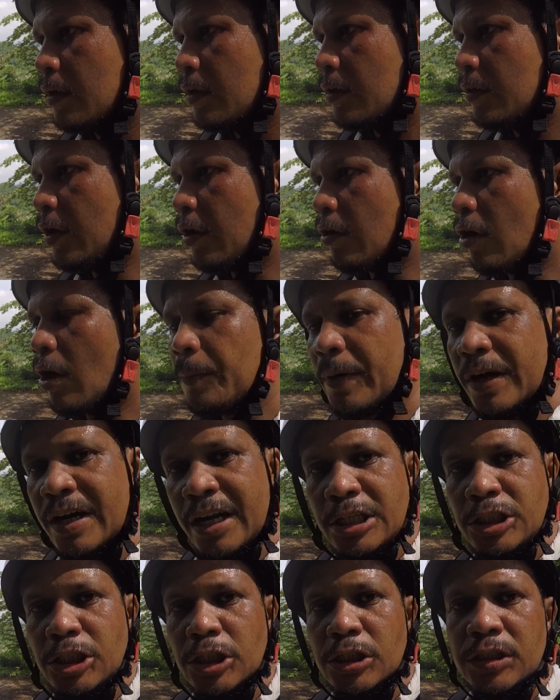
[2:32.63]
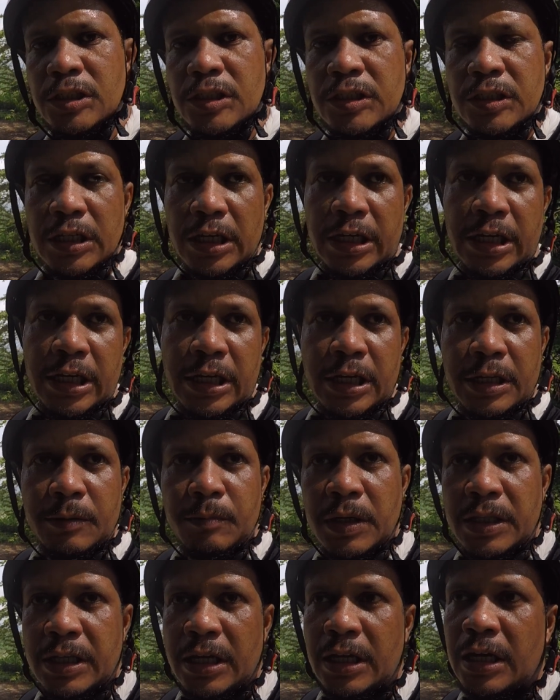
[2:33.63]
their operations in
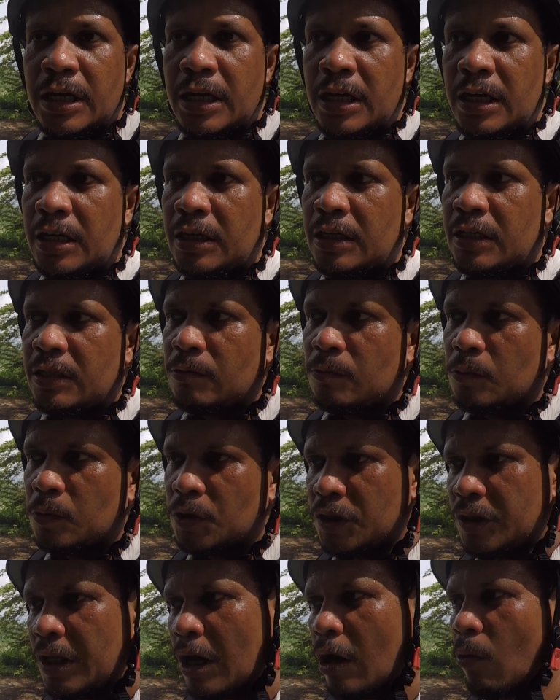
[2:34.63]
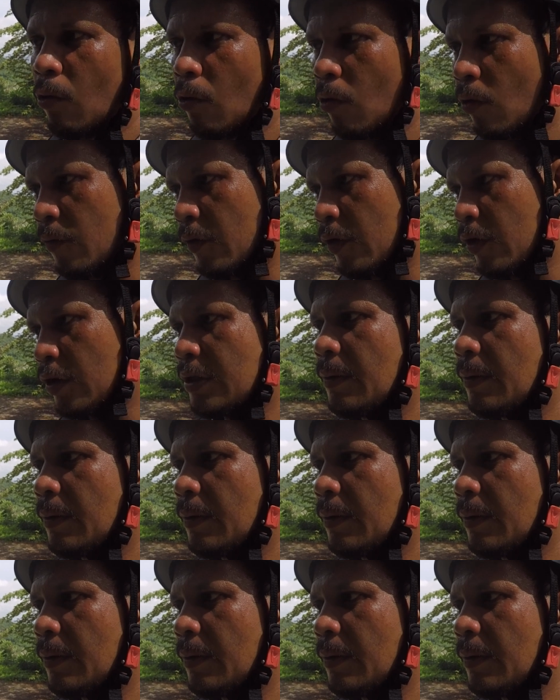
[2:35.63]
Manila was now over.